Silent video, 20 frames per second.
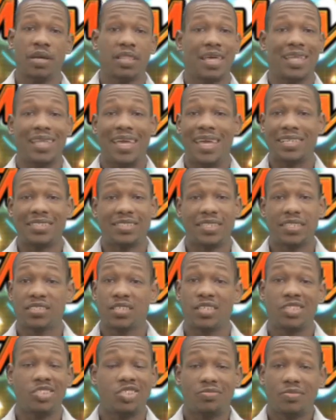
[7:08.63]
that
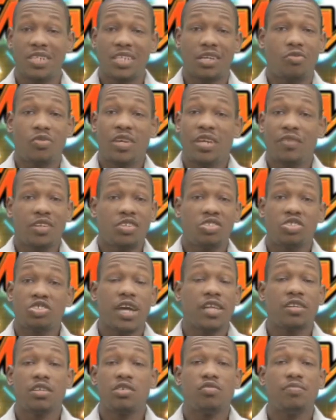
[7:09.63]
exists in Jamaica whenever you
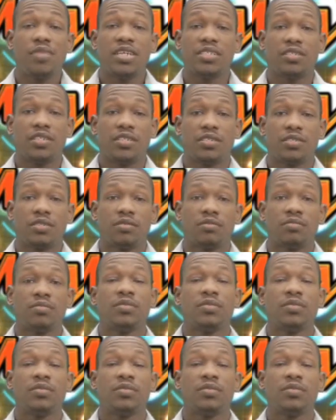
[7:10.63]
try to do business.